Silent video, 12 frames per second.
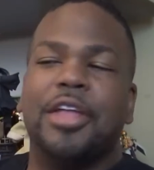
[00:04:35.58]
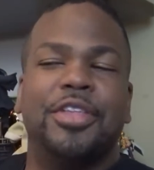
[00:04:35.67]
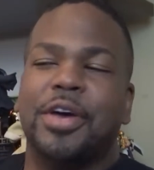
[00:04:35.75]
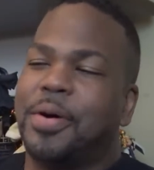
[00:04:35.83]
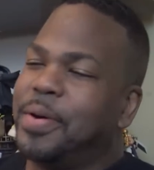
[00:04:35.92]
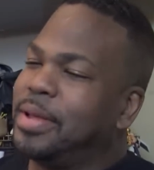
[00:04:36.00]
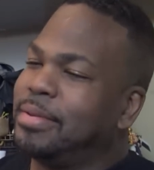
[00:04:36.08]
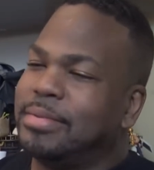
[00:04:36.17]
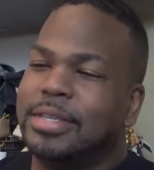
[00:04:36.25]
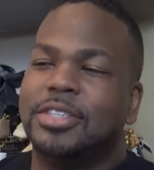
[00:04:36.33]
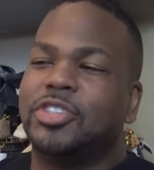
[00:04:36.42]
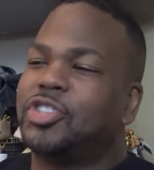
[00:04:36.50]
I knew it.
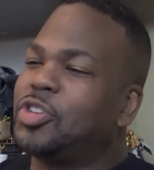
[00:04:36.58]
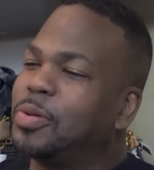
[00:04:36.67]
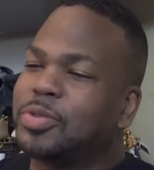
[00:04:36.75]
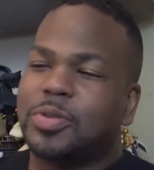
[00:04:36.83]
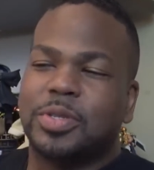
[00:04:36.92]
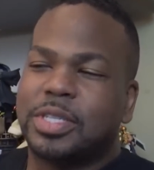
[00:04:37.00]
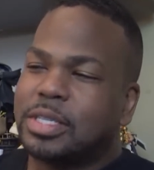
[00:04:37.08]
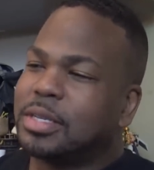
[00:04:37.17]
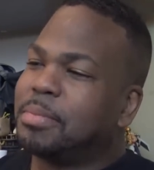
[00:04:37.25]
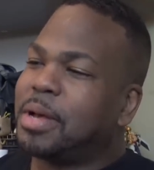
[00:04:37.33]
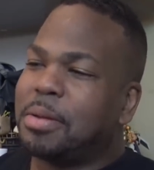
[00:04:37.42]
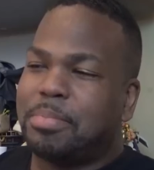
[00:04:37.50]
Someone's going to say
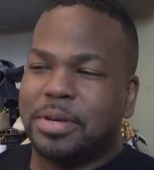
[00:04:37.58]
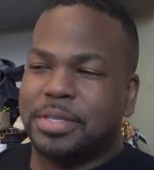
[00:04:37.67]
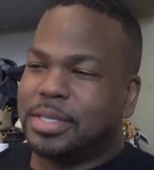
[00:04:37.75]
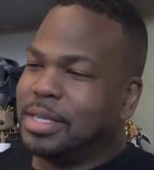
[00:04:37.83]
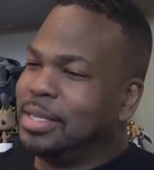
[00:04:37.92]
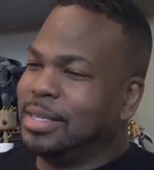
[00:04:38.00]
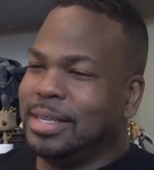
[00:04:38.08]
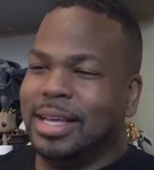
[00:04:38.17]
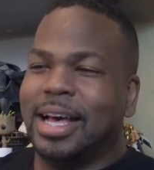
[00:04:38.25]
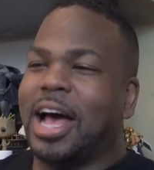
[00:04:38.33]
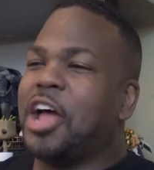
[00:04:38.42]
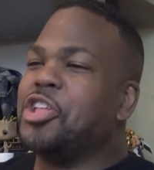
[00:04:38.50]
something about pussy.
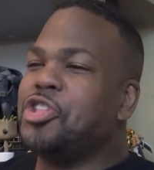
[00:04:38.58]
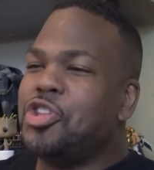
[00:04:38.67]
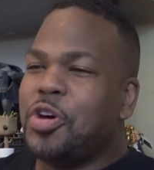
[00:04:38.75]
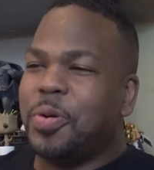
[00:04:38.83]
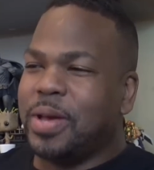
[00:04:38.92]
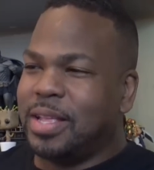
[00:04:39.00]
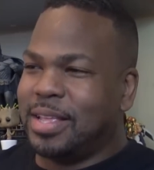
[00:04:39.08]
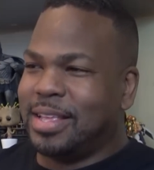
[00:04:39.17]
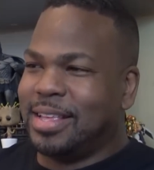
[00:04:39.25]
I knew it.